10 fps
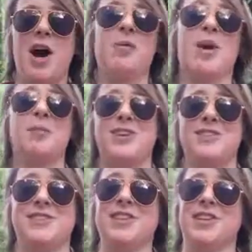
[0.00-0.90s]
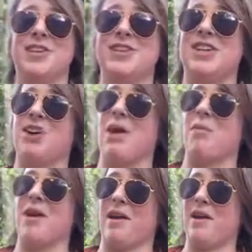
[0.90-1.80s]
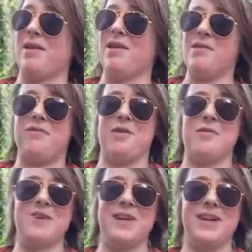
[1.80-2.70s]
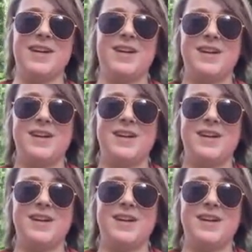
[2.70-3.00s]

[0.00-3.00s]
I'll probably continue this until I'm like 50.